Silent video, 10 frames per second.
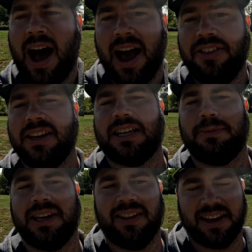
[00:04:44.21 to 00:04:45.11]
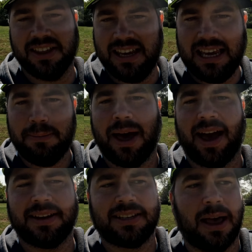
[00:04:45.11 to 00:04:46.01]
I think something like the
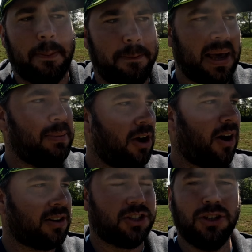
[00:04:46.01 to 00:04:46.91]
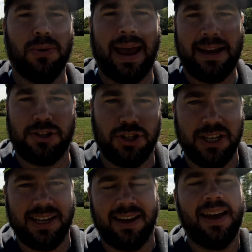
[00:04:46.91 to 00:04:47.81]
Emax Baby Hawk 2
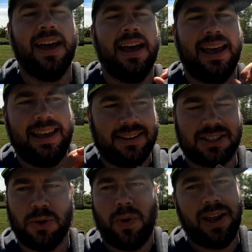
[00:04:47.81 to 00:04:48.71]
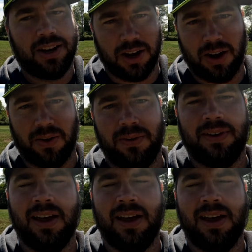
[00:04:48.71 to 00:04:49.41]
HD is the way to go.